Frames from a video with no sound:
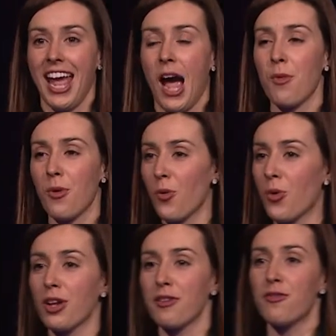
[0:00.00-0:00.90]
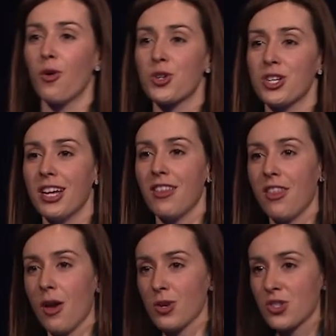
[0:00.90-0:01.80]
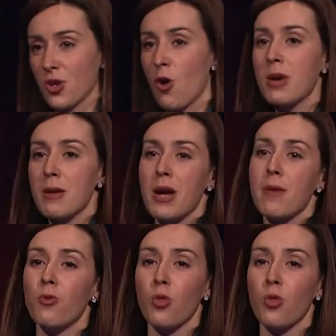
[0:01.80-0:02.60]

And we were really fortunate that there were so many people